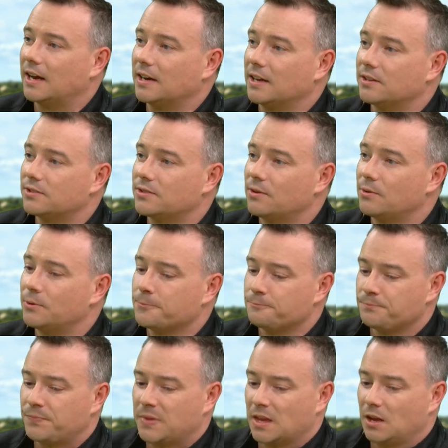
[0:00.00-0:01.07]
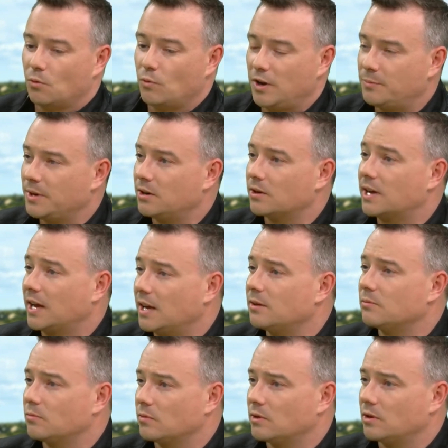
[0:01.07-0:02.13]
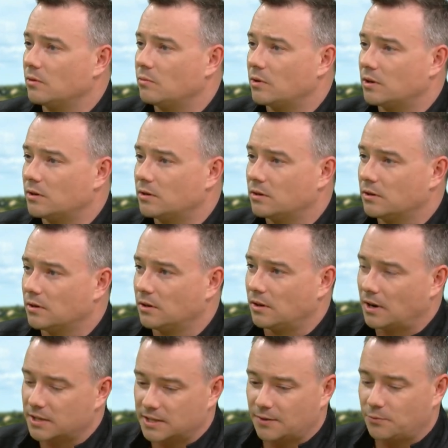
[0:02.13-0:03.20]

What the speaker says: that. And so we've been okay. You know, we're large